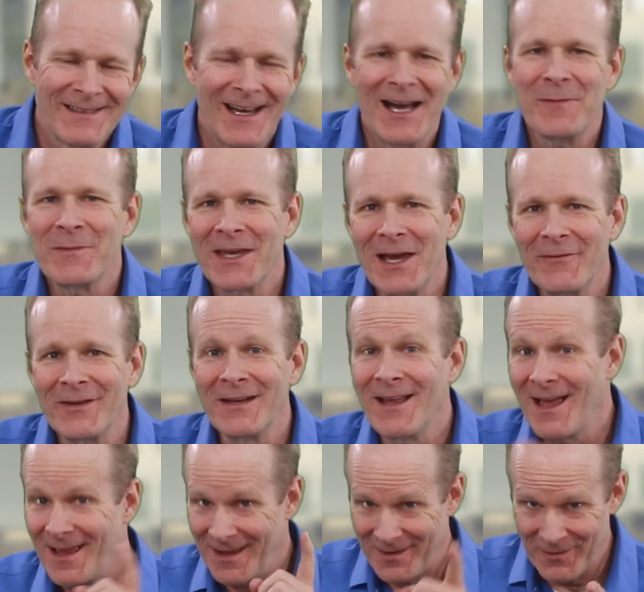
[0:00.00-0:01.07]
I'm Kevin.
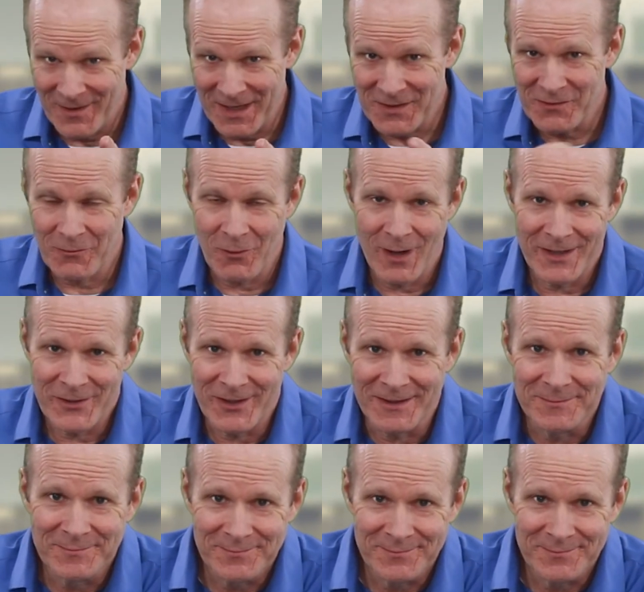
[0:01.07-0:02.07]
Thanks for watching.